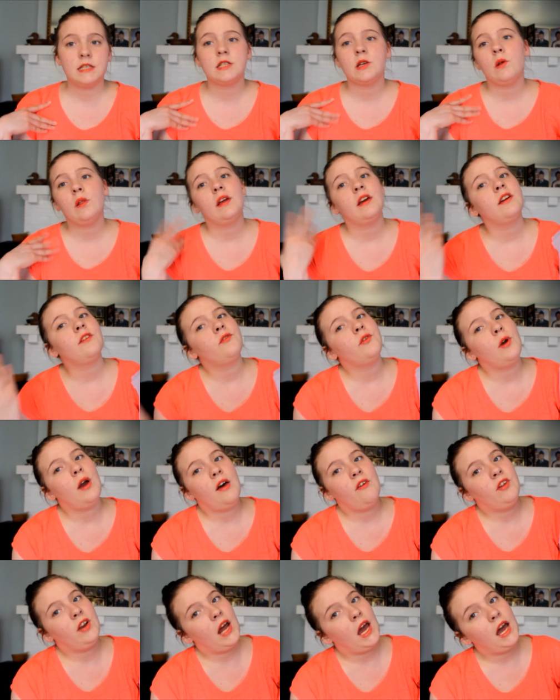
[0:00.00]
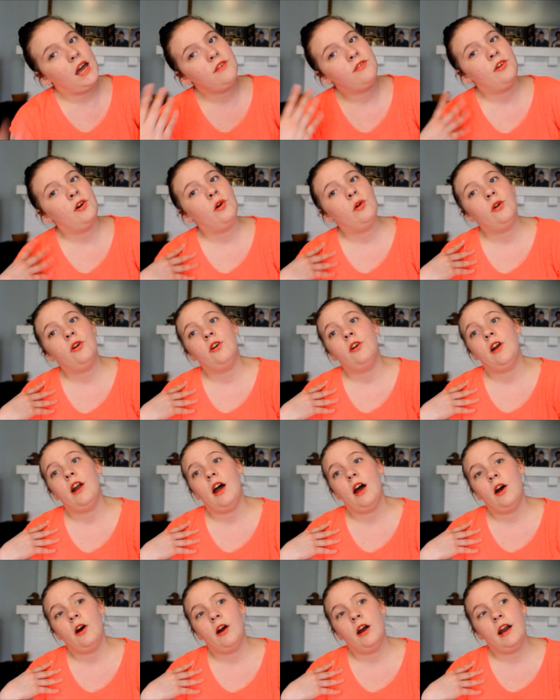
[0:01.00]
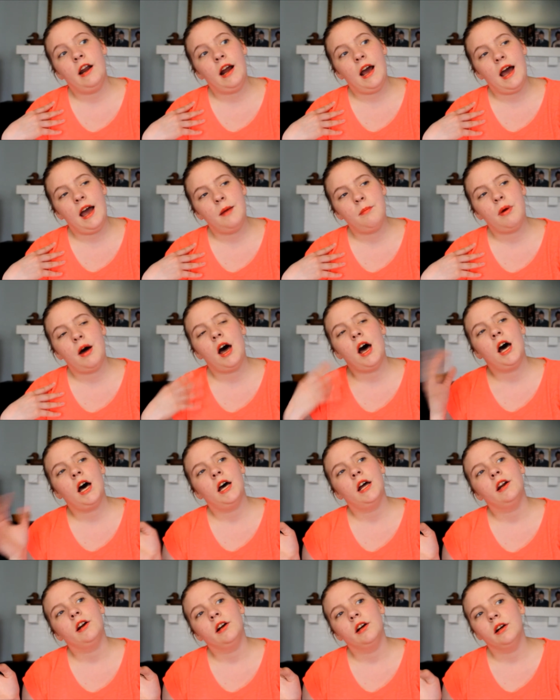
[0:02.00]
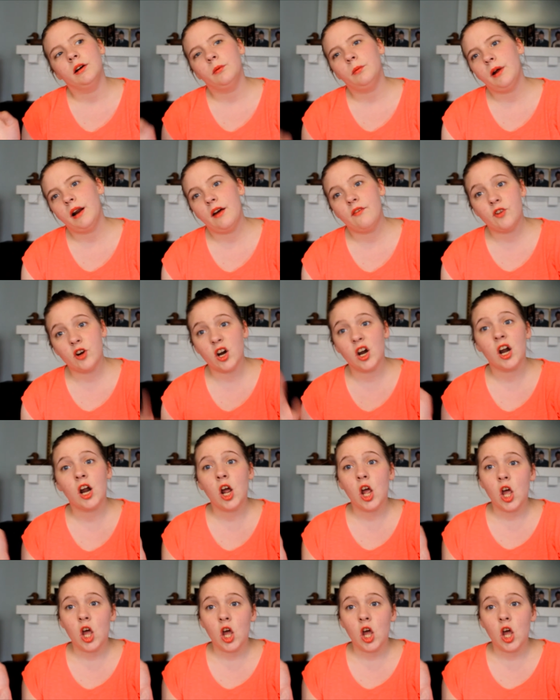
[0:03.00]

so like if you have an iPhone or, or an iPod or whatever,